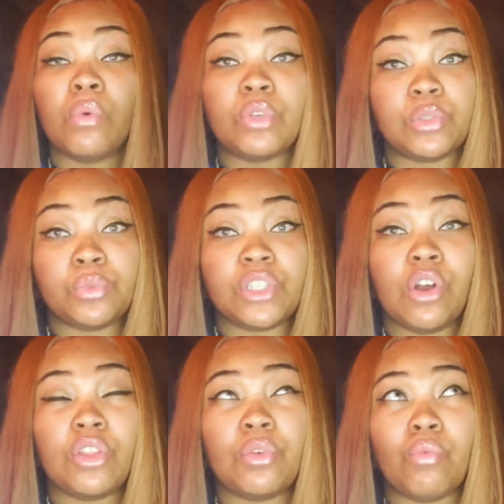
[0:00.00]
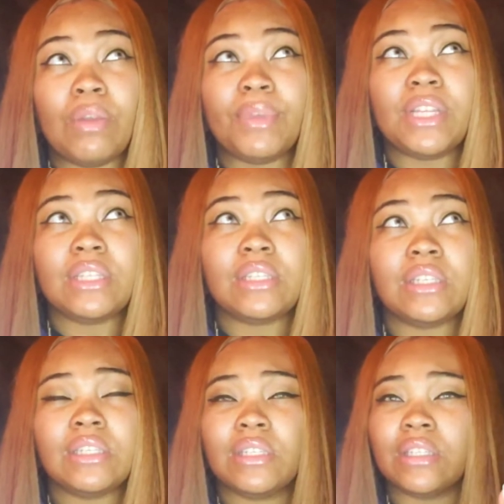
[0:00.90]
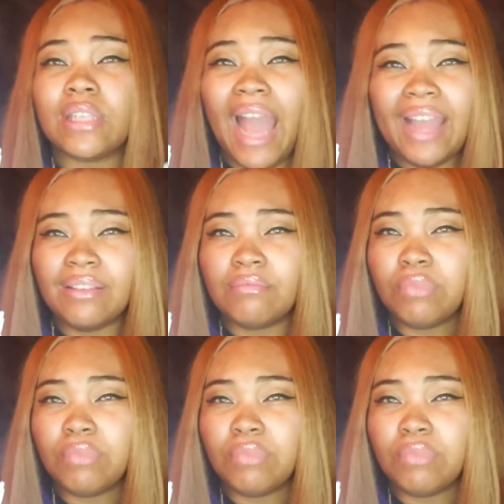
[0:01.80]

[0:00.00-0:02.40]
which was called the women's satin